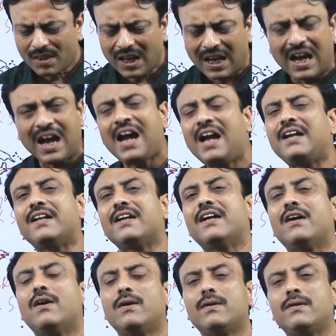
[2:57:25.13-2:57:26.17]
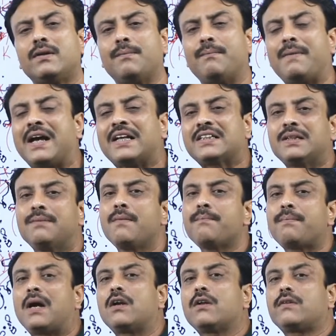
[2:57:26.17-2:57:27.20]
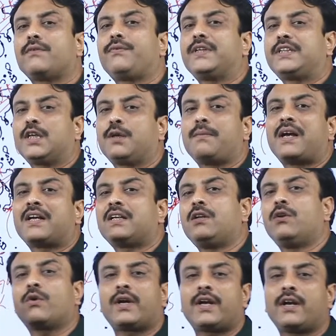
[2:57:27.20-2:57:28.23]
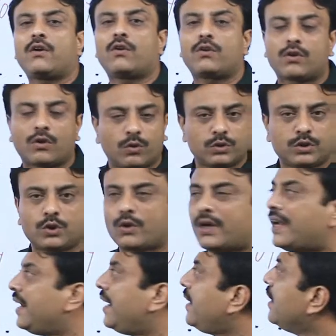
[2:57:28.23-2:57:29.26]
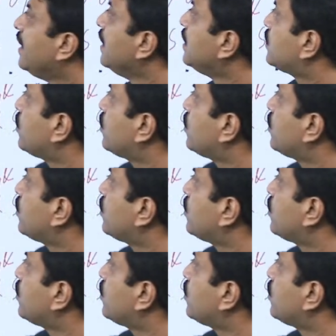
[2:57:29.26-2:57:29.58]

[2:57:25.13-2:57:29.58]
And the maximum part of the fishing bank is located on the Honshu Island. So